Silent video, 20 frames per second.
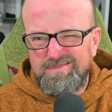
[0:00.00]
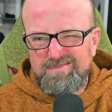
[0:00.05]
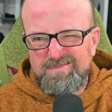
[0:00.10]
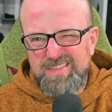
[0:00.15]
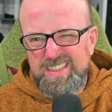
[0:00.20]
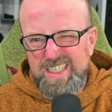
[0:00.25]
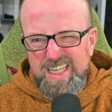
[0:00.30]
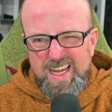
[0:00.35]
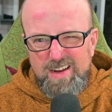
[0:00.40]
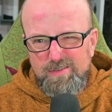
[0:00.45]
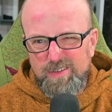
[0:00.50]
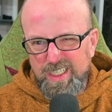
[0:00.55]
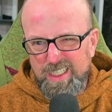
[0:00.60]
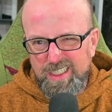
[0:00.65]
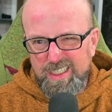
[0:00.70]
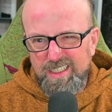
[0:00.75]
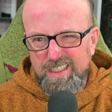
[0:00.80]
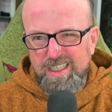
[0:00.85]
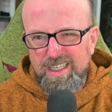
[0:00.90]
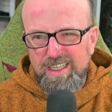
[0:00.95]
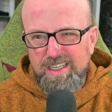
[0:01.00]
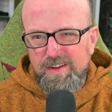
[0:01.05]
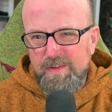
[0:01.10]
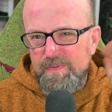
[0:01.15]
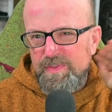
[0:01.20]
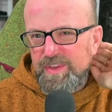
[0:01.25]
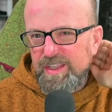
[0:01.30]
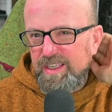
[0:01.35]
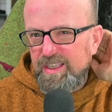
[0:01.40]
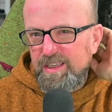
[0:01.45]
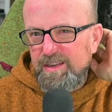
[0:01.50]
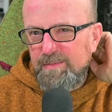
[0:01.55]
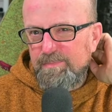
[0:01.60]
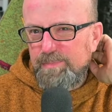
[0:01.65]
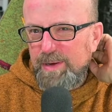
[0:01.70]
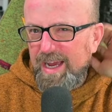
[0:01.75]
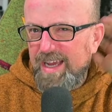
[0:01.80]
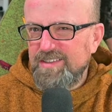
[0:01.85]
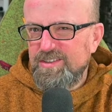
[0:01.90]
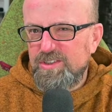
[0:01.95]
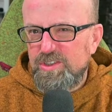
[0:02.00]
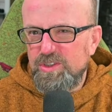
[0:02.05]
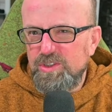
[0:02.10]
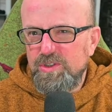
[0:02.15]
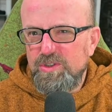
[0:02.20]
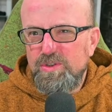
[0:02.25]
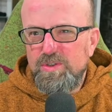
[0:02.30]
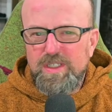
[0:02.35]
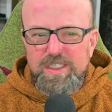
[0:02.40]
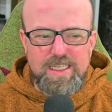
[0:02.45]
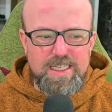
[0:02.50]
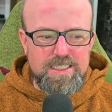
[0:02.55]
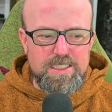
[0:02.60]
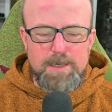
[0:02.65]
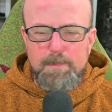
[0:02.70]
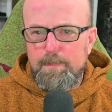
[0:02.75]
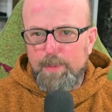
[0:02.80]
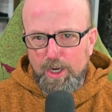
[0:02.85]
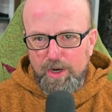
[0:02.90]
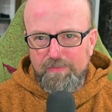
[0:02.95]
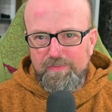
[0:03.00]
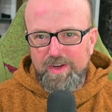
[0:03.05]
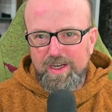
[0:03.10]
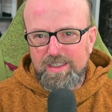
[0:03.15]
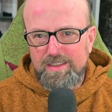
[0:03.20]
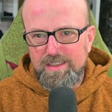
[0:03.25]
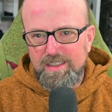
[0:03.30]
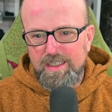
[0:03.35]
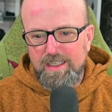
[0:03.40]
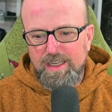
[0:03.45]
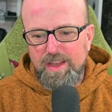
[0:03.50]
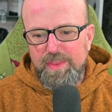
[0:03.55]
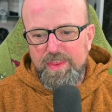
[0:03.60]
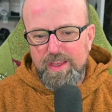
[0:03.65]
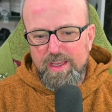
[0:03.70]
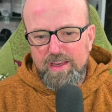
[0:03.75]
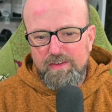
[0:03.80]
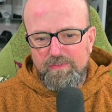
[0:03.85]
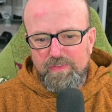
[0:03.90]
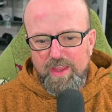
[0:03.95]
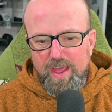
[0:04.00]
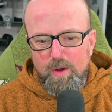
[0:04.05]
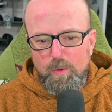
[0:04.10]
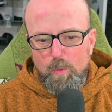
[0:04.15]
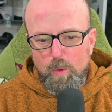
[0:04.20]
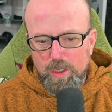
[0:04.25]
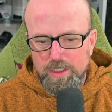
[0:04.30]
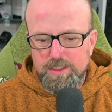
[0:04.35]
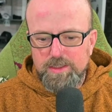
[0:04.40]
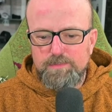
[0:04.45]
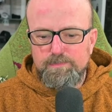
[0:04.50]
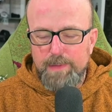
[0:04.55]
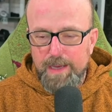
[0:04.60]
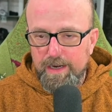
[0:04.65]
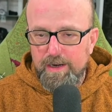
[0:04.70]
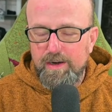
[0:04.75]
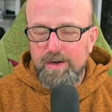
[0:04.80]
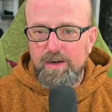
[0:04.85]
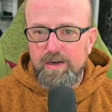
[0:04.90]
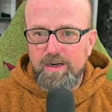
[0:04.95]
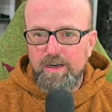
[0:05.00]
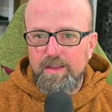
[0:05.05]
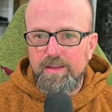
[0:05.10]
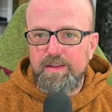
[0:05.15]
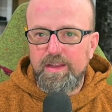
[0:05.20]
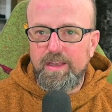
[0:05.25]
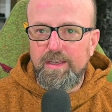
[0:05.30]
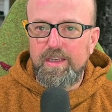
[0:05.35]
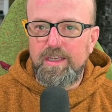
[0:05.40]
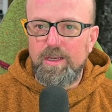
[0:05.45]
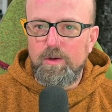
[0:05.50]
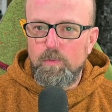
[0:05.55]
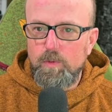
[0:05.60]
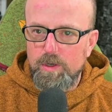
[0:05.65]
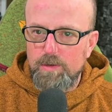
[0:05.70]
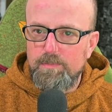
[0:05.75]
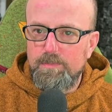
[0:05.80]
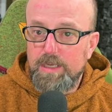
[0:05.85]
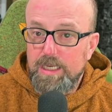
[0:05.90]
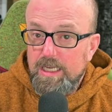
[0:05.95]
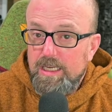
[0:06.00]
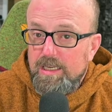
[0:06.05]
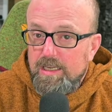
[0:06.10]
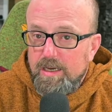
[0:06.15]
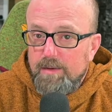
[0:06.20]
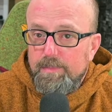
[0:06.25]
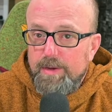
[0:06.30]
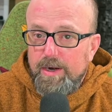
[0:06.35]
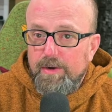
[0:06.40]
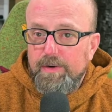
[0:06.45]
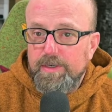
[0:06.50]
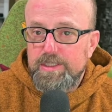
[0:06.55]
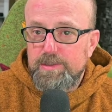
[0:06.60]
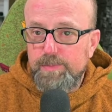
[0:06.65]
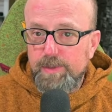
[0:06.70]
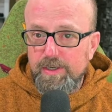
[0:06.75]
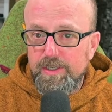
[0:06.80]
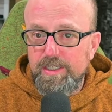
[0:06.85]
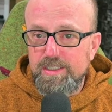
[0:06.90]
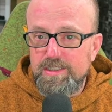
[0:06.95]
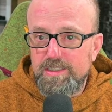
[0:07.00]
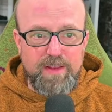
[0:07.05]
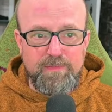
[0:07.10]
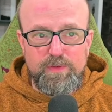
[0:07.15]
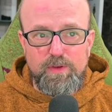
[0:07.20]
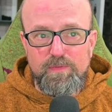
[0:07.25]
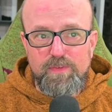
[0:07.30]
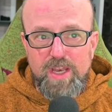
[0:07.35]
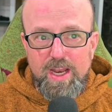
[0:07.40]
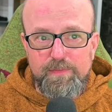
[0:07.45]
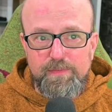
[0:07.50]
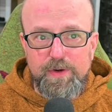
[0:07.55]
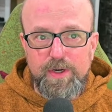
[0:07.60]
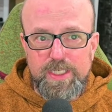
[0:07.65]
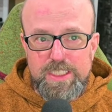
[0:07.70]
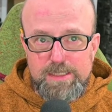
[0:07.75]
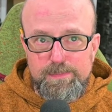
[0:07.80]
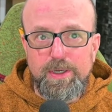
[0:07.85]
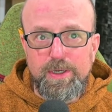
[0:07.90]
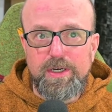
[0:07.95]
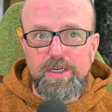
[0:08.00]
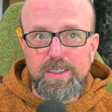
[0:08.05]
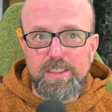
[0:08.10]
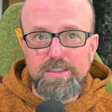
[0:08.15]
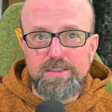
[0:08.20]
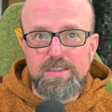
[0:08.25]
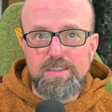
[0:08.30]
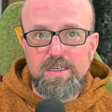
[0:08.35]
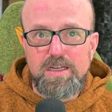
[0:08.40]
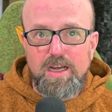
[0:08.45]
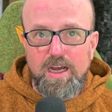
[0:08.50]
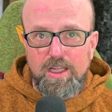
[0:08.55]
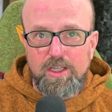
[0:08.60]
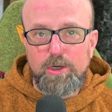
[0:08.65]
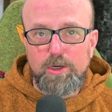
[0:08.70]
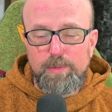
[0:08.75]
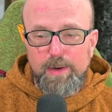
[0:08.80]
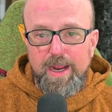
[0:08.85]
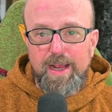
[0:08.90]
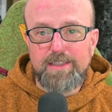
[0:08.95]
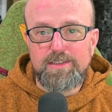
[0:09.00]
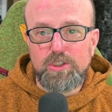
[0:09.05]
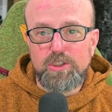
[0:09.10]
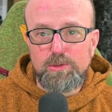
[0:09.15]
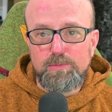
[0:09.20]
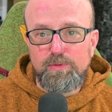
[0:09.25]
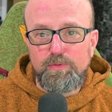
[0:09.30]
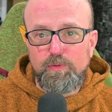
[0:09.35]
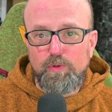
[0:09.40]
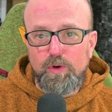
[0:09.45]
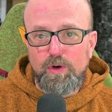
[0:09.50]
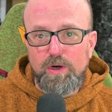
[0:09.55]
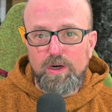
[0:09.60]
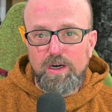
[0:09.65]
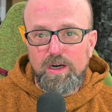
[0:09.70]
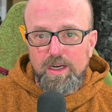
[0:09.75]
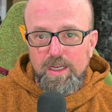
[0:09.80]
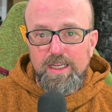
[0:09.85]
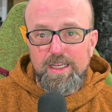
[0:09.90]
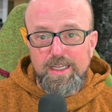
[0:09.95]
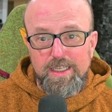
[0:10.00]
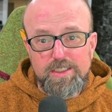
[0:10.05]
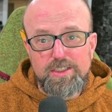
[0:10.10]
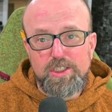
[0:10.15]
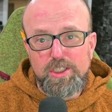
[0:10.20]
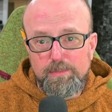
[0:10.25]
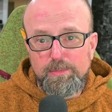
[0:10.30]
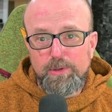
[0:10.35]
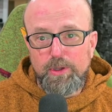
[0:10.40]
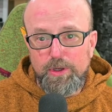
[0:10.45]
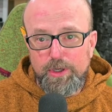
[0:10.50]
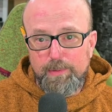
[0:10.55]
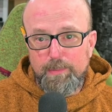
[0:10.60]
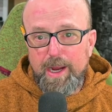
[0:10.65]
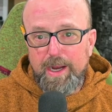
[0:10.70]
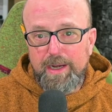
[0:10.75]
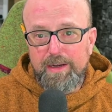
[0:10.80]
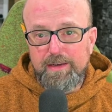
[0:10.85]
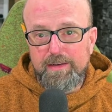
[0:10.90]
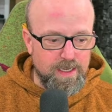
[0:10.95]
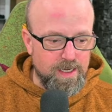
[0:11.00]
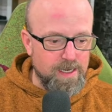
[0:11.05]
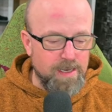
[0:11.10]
Not really. The pass-through isn't perfect, and I think if that was better, then it would be a better experience. If you've never experienced color pass-through before, it's going to blow your mind.